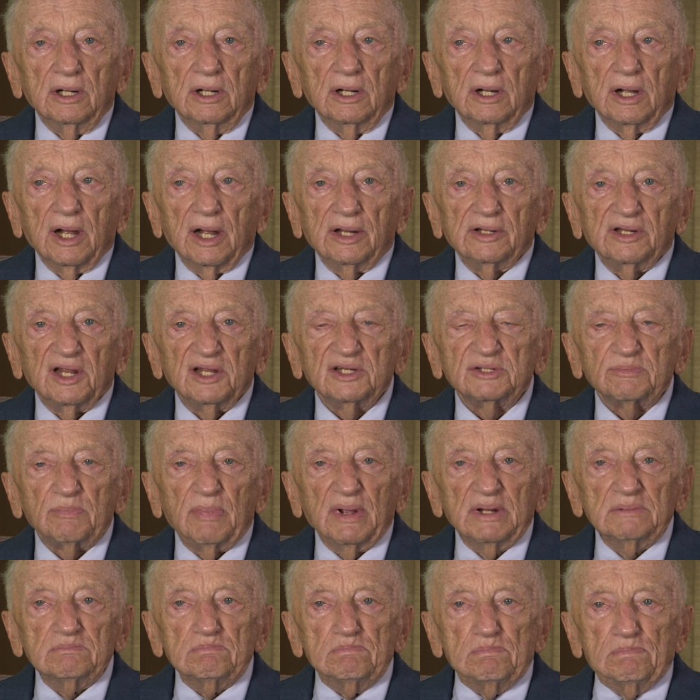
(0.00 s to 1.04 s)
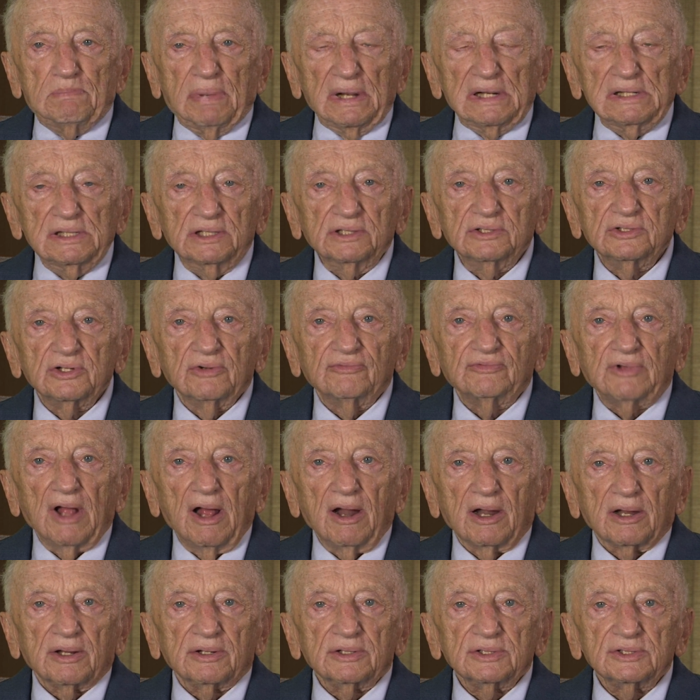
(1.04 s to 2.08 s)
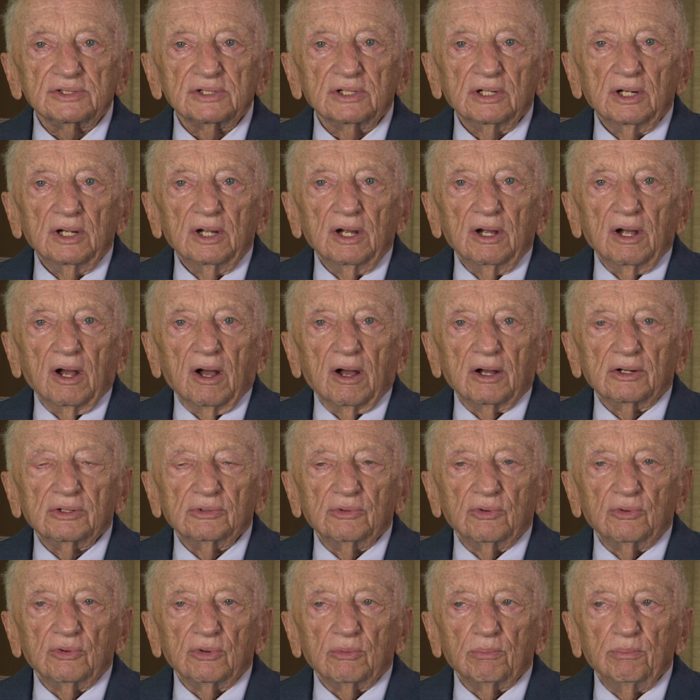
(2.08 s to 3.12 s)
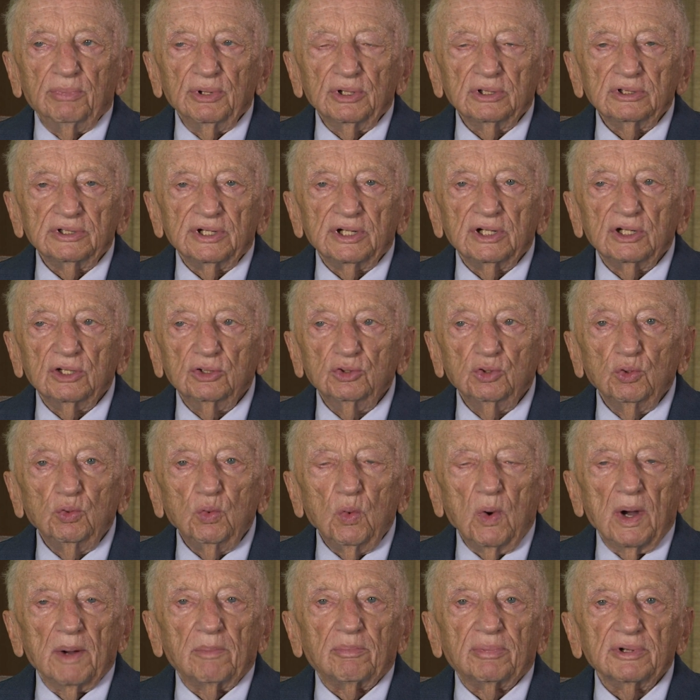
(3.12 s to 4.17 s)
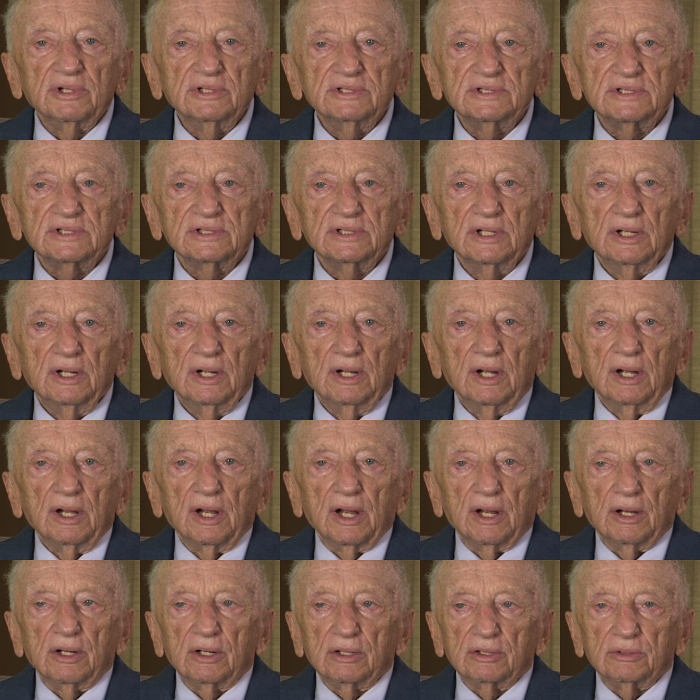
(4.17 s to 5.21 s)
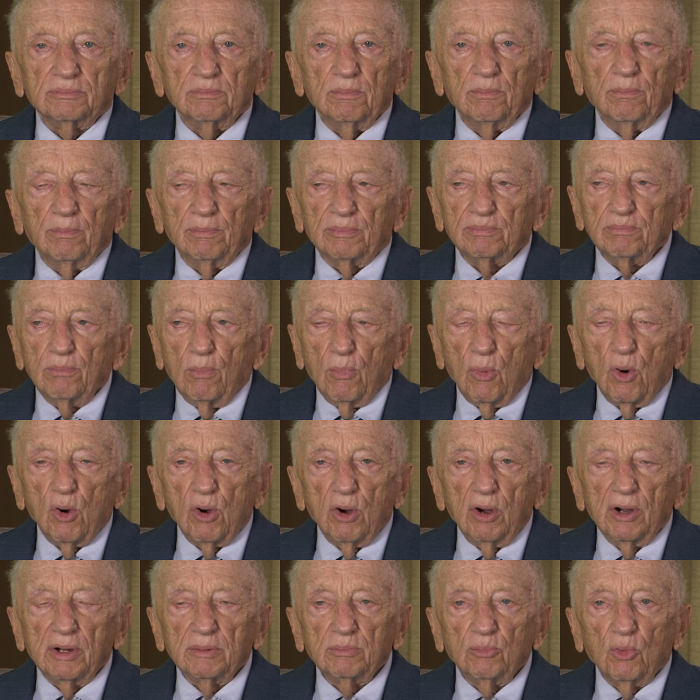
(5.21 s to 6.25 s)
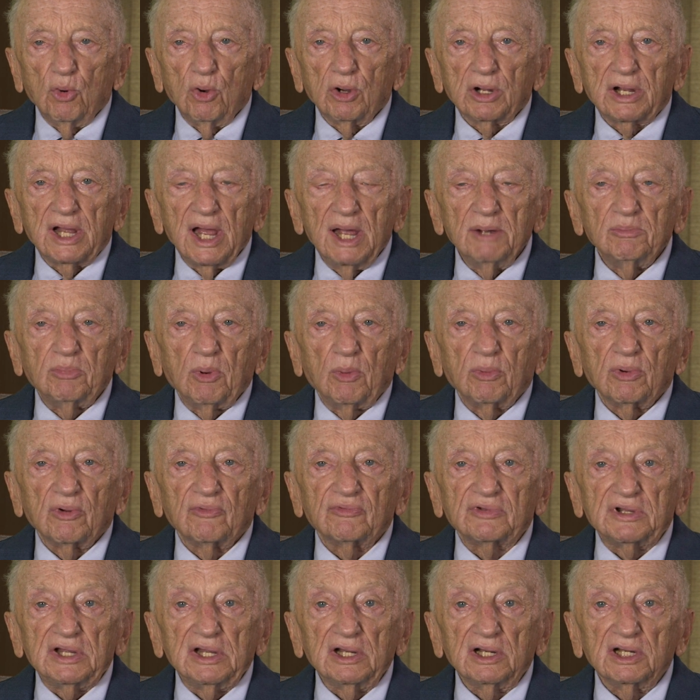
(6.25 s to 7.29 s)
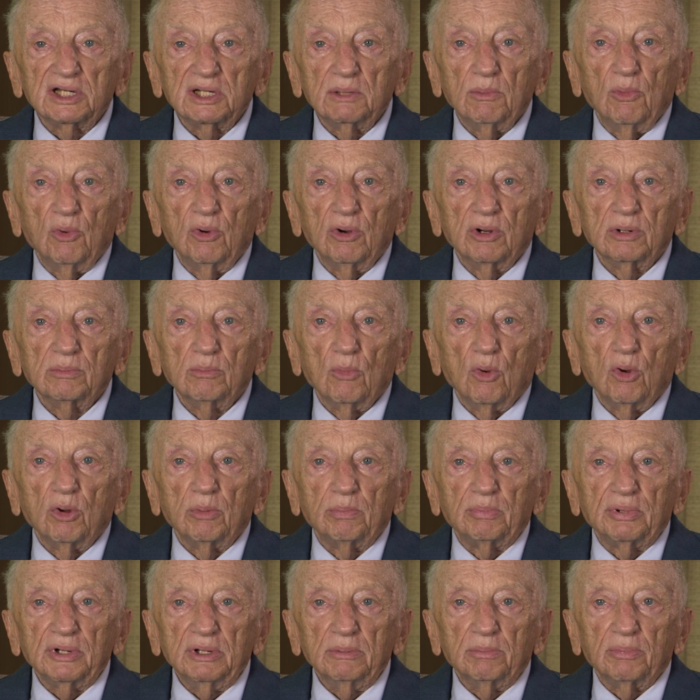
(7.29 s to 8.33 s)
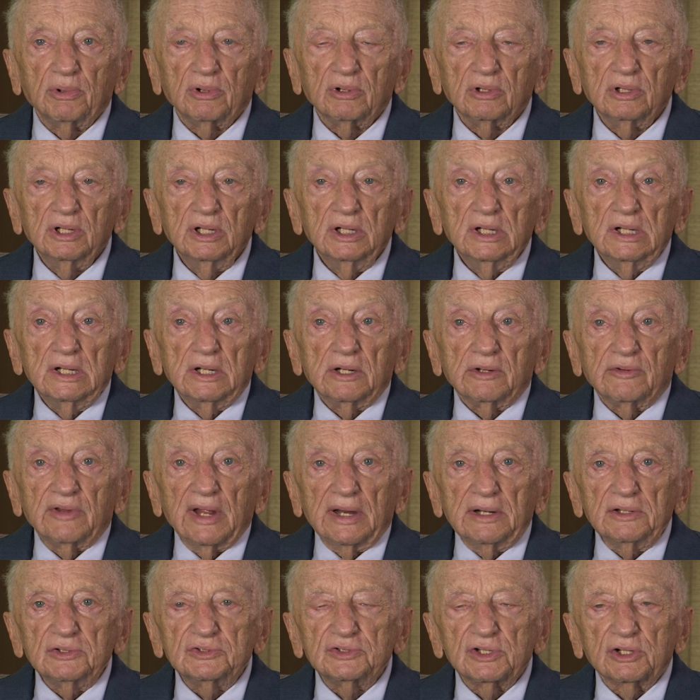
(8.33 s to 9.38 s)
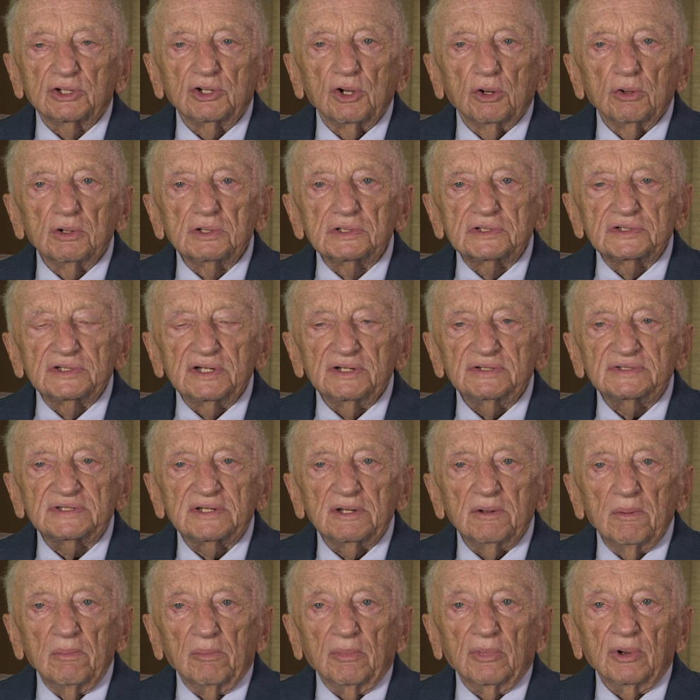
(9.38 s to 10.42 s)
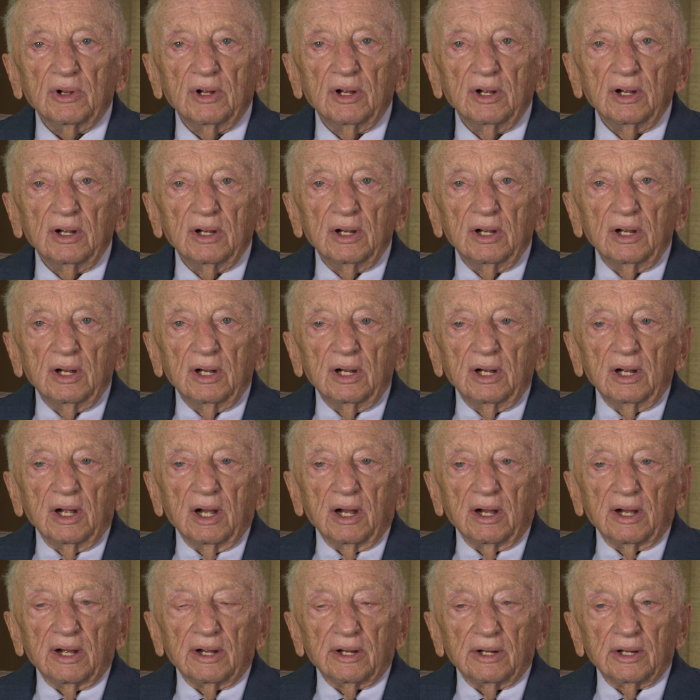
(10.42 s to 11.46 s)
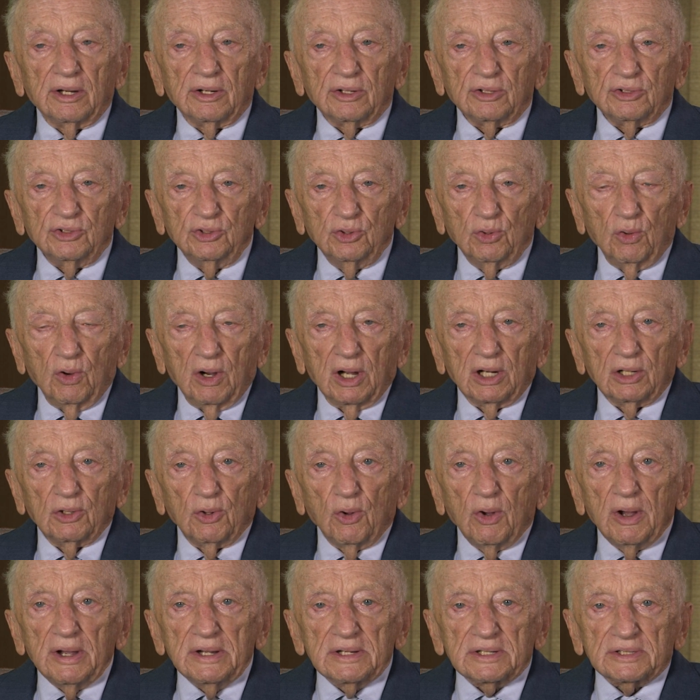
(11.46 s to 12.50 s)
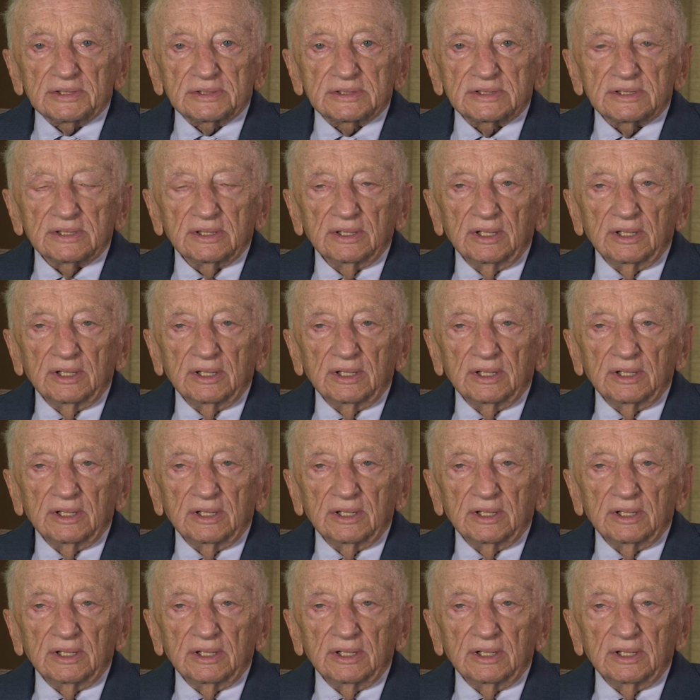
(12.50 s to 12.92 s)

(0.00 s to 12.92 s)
And they spend billions of dollars on building new weapons, more and more capable of killing more and more people. That is the current system. You are lawyers.